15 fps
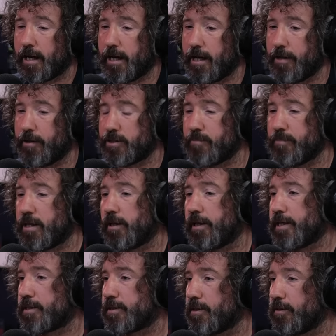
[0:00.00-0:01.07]
Uh, there's a Middle
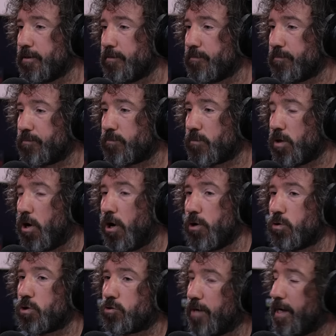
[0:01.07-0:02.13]
Eastern
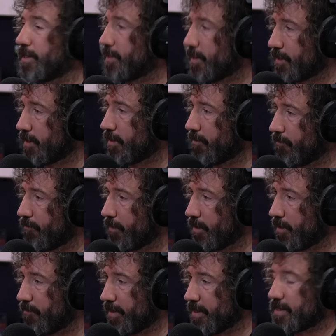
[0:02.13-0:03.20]
oil crisis in the
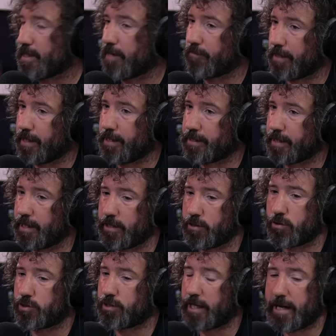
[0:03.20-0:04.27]
in the mid 70s, and it
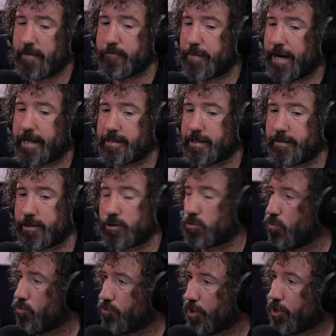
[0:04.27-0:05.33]
just impacted this
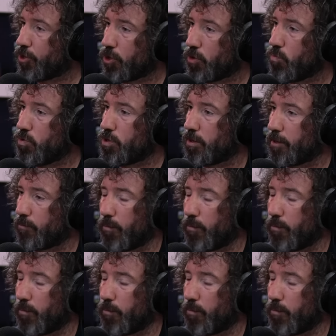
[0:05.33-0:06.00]
country hugely.